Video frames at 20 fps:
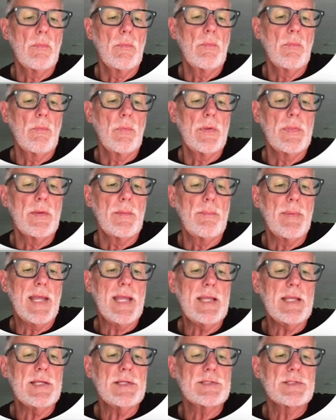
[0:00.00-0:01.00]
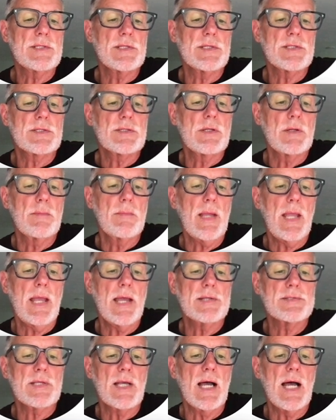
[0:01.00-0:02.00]
when the banking system
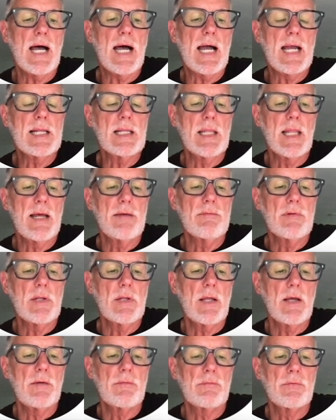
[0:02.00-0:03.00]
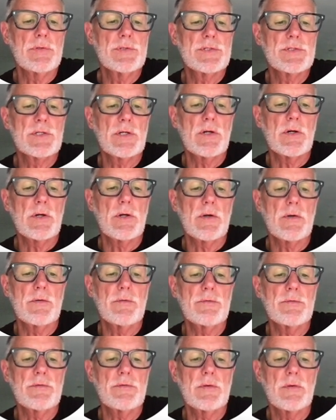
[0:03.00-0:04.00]
has a high level of
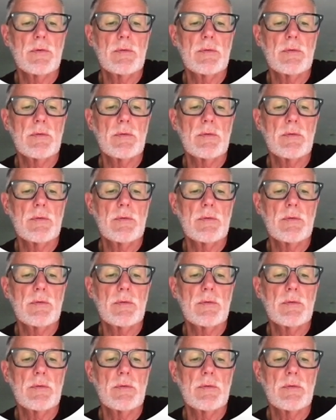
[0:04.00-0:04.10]
reserves